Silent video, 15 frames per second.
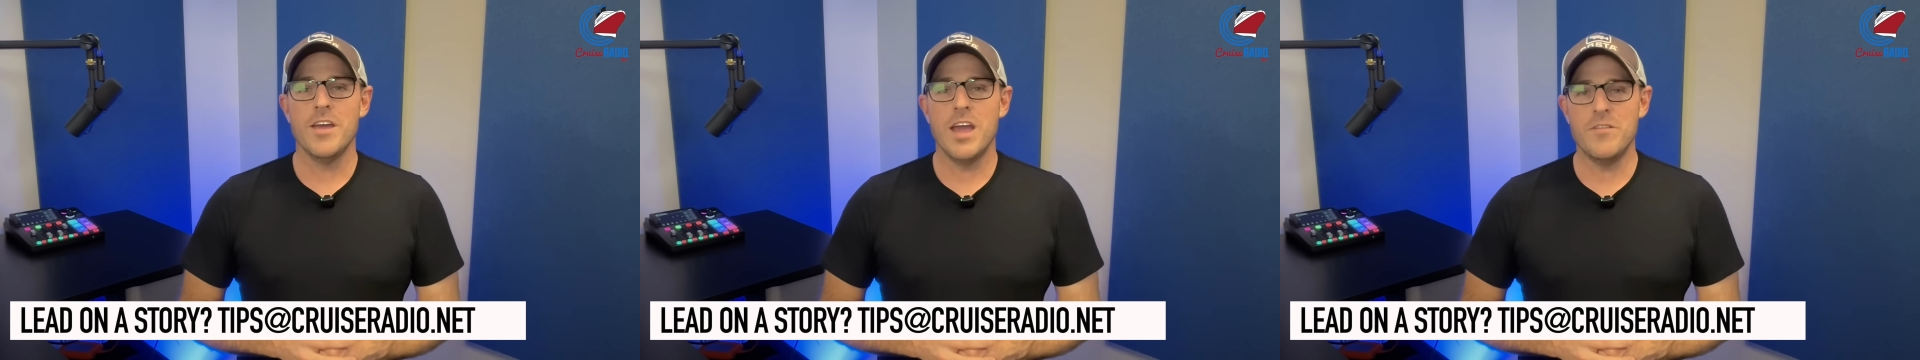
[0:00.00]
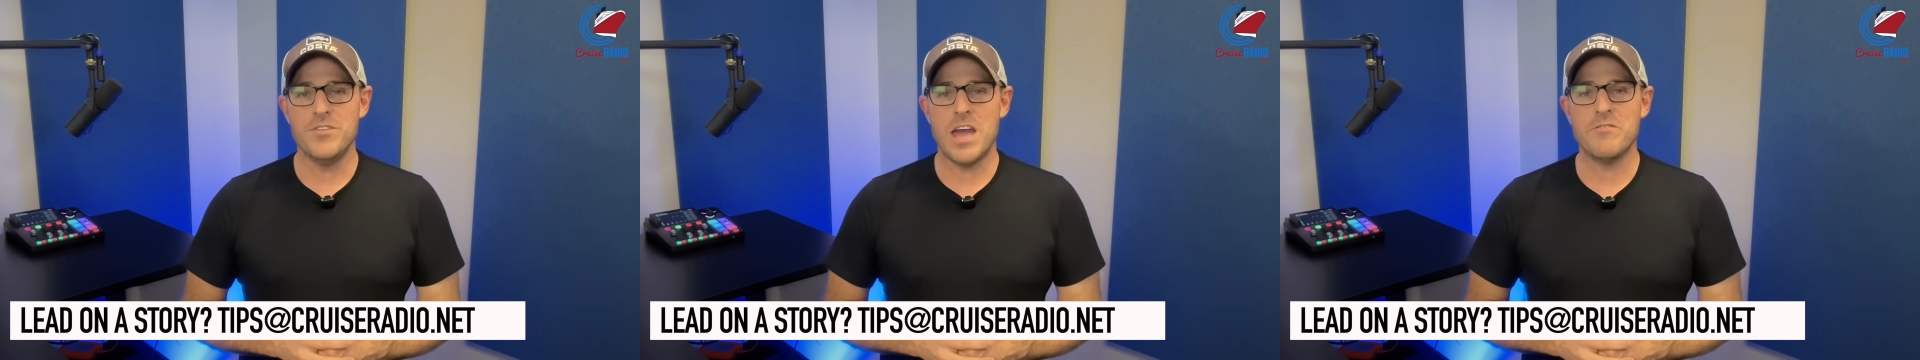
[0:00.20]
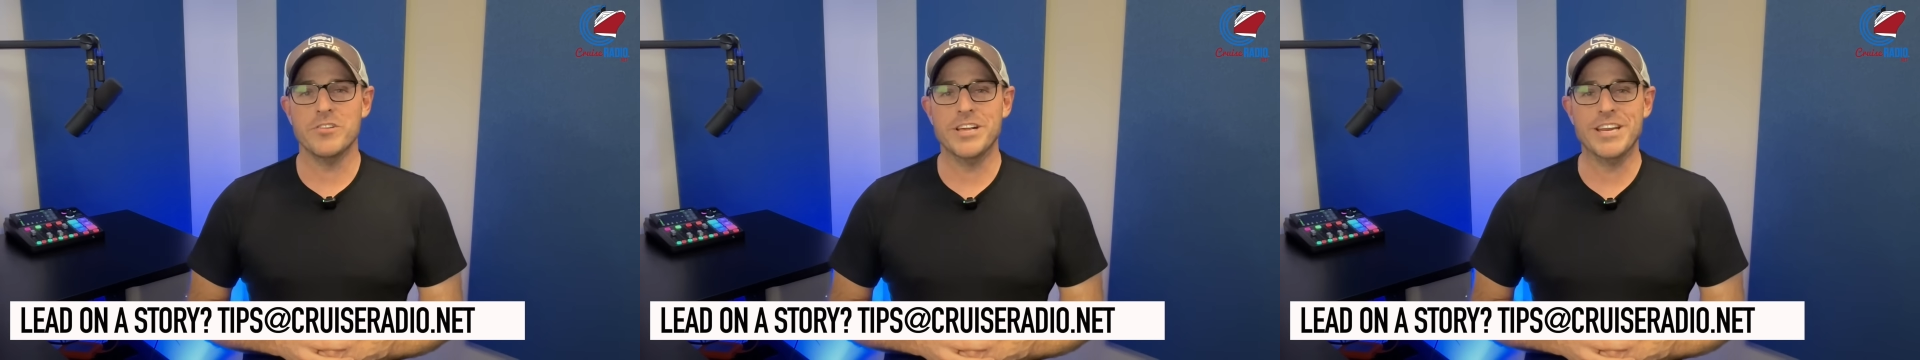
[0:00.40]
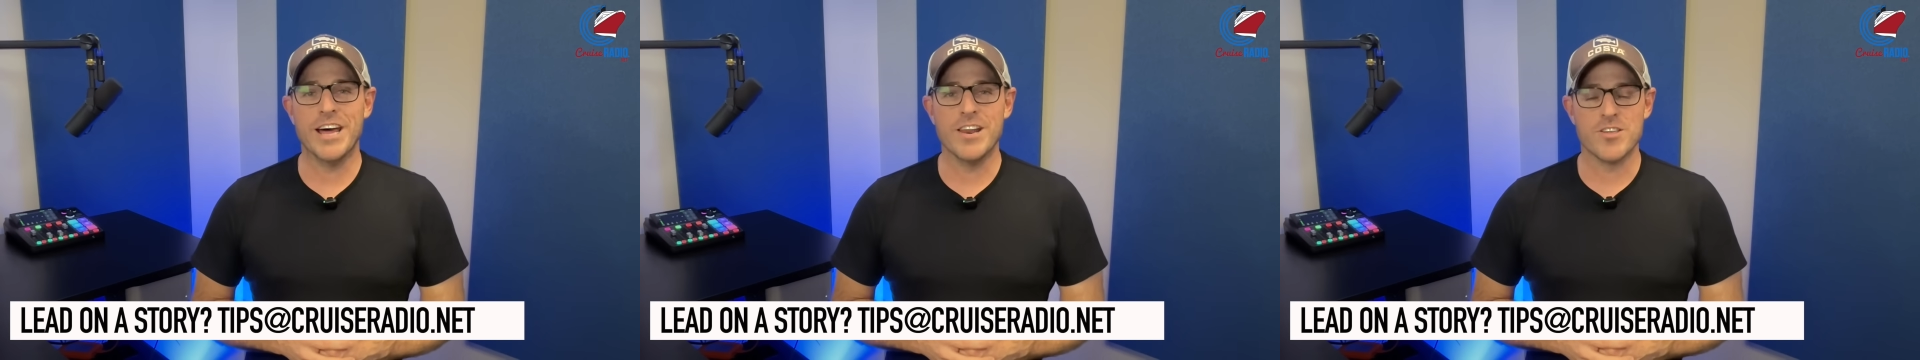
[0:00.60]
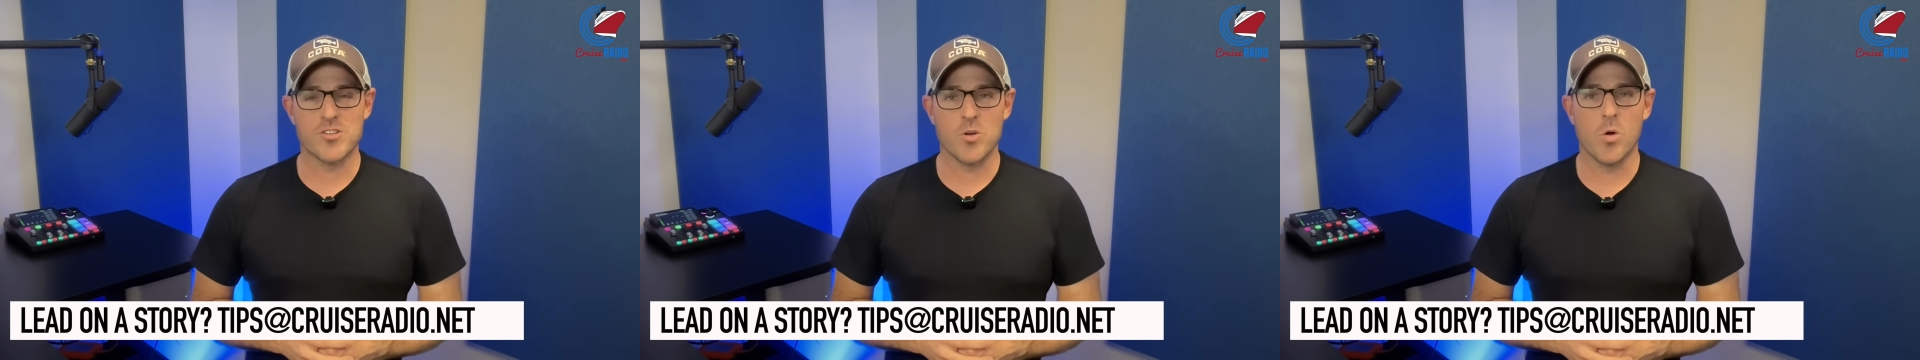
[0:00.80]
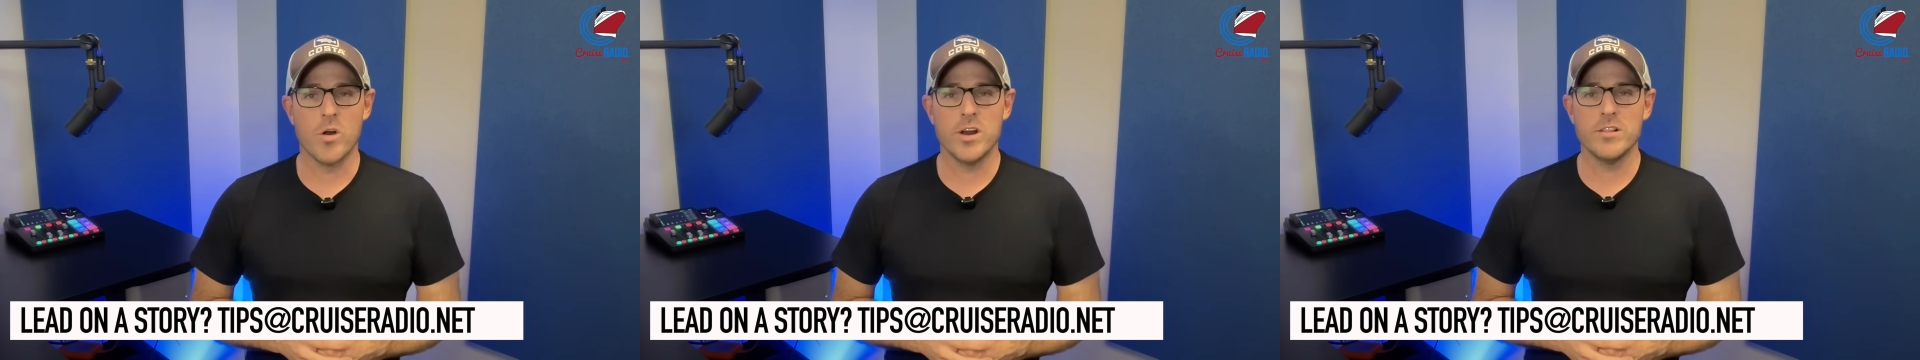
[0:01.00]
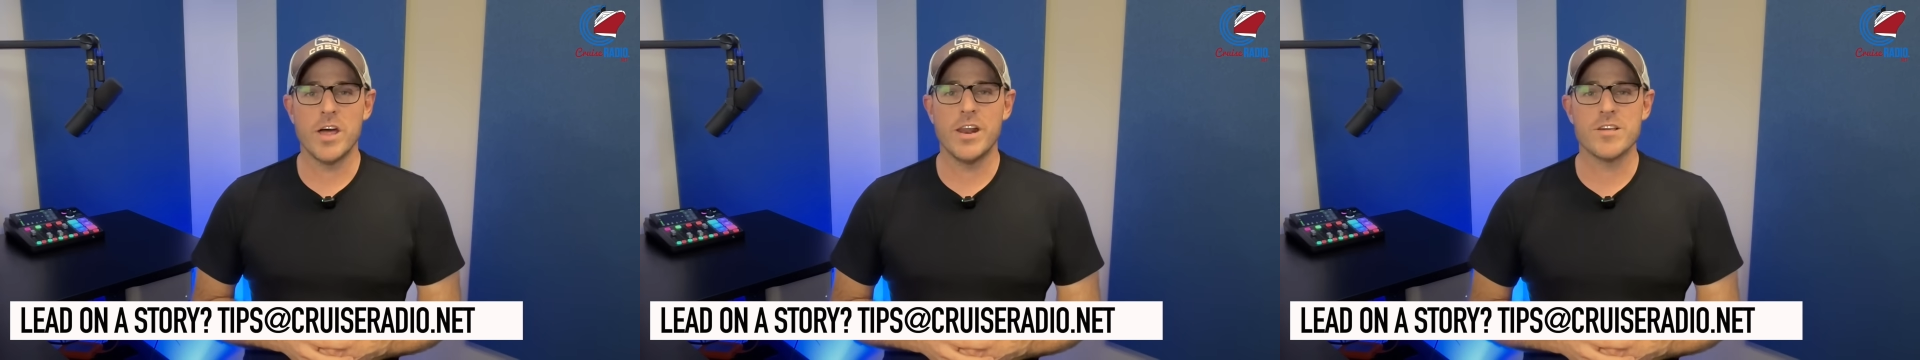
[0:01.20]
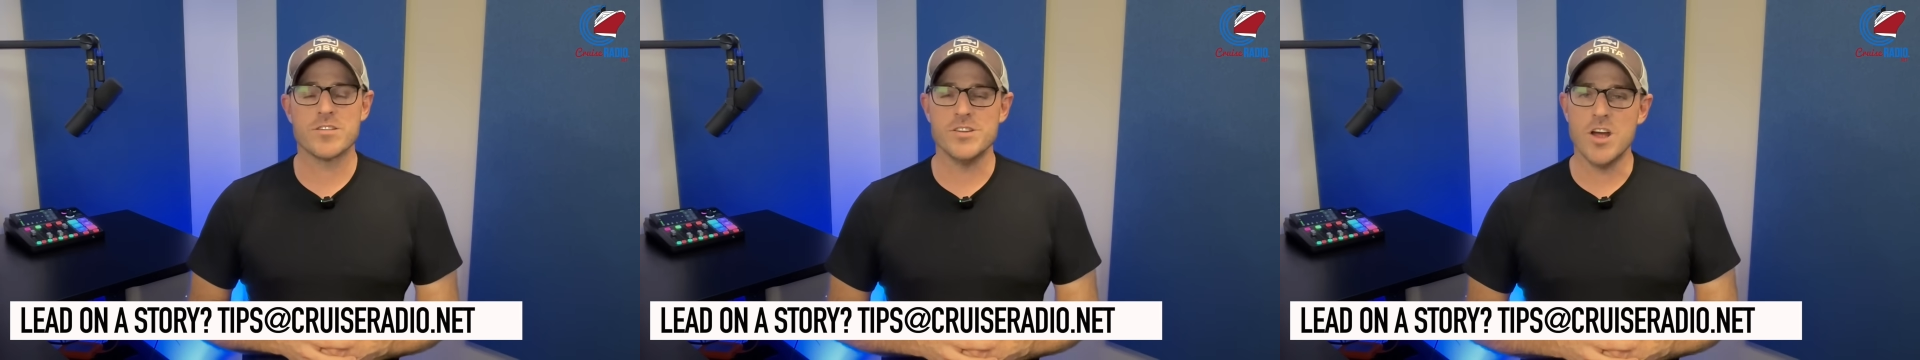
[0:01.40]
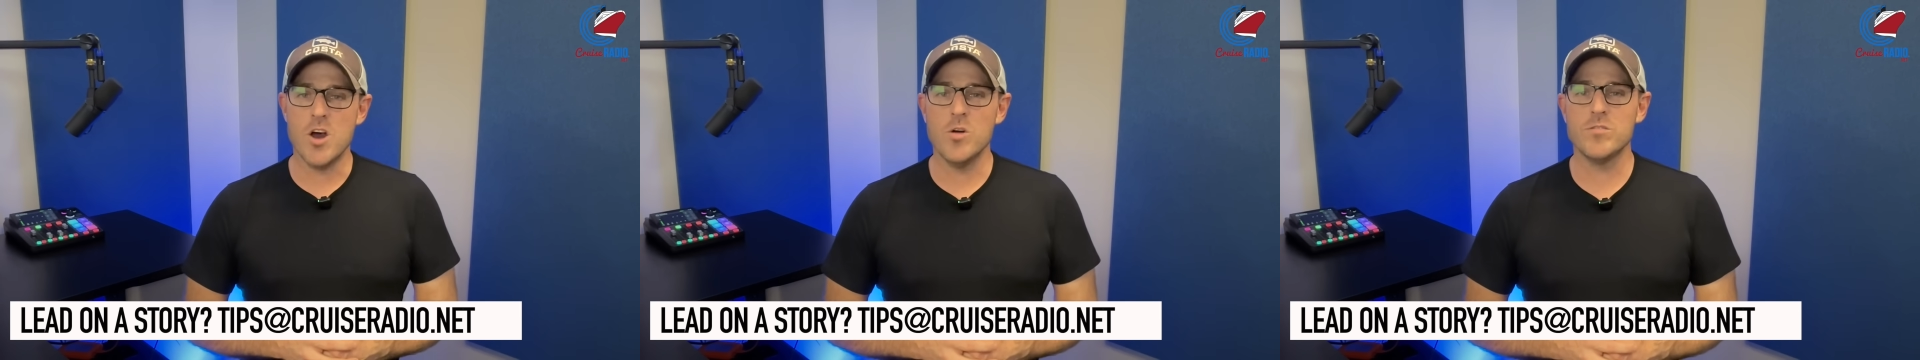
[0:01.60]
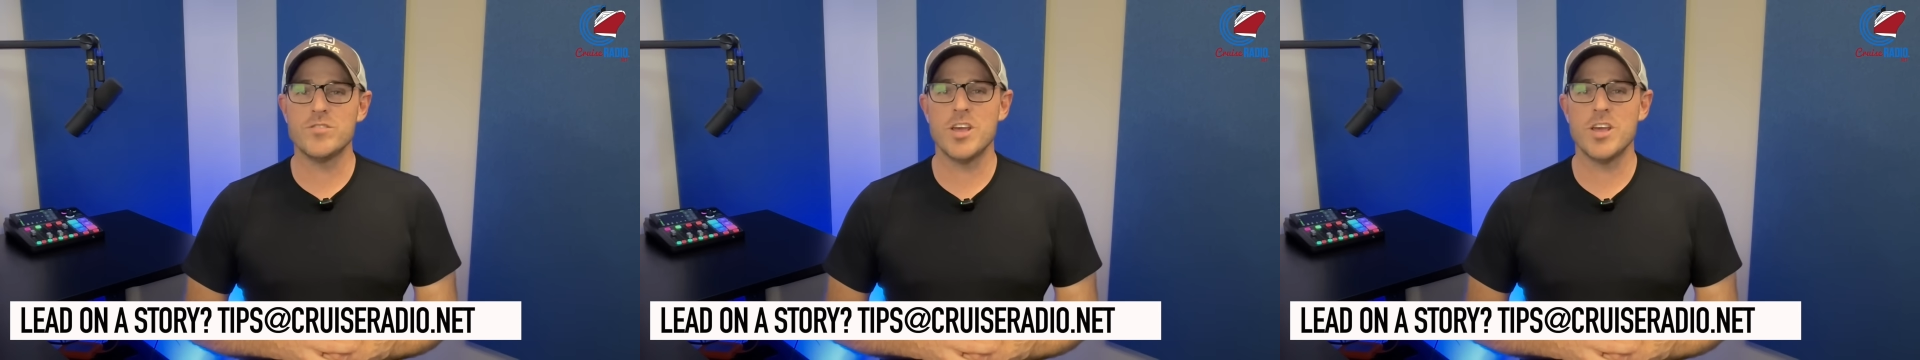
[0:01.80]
If you have a lead on a story, let us know.